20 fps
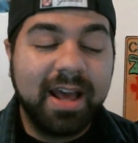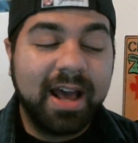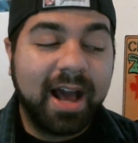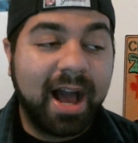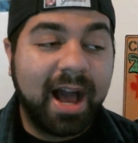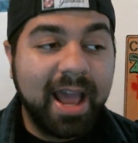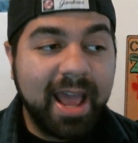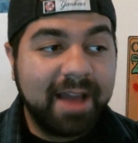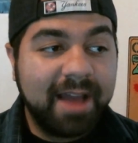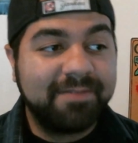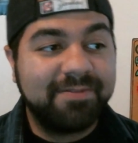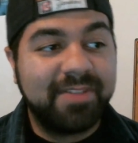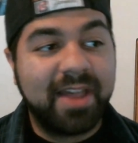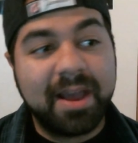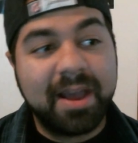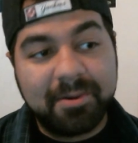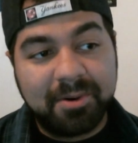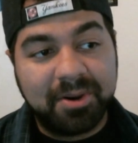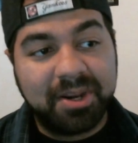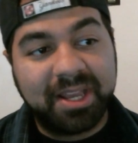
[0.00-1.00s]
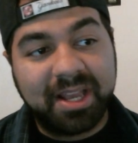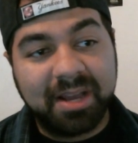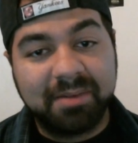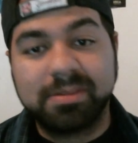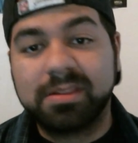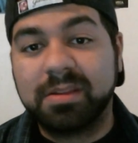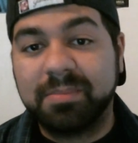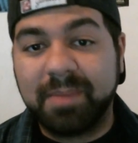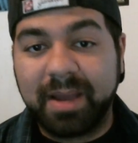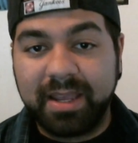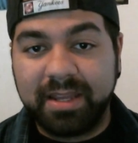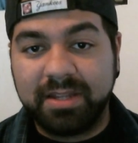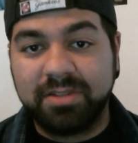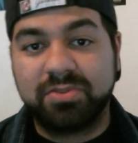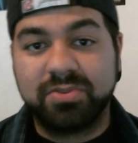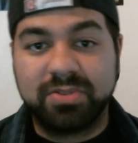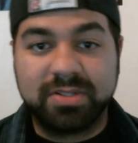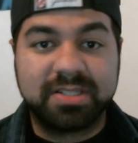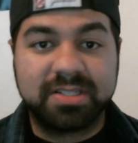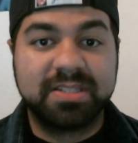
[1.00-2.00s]
I have that when it comes to my
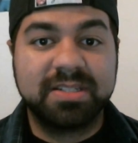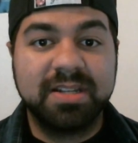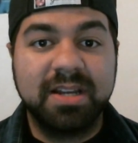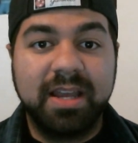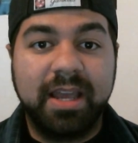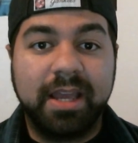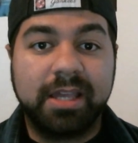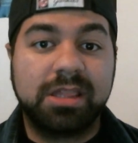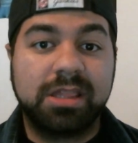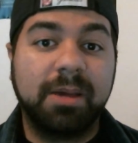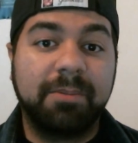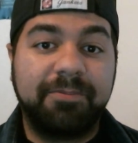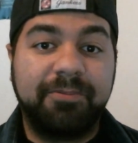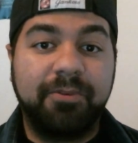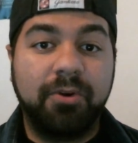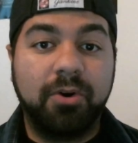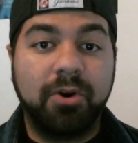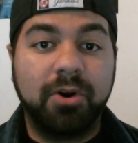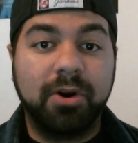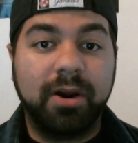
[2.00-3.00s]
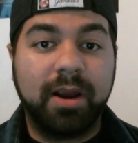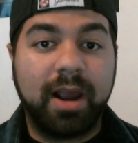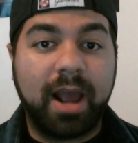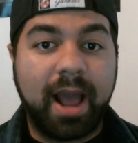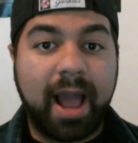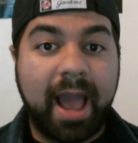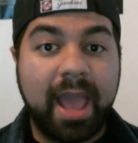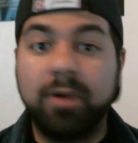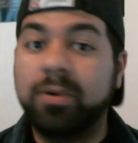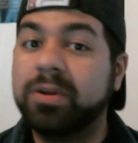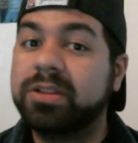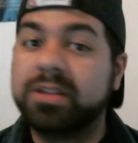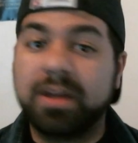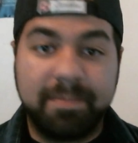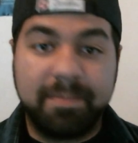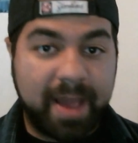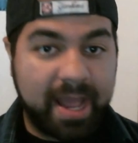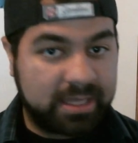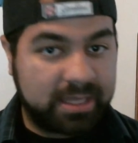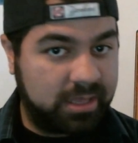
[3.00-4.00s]
interests. Except for, I always come
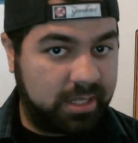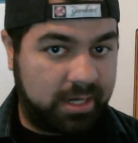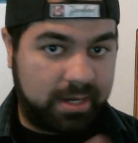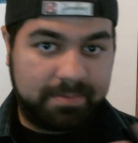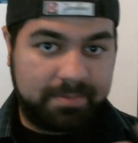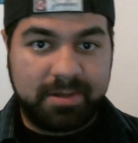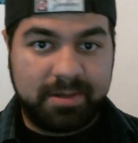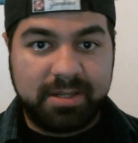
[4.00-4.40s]
back to them.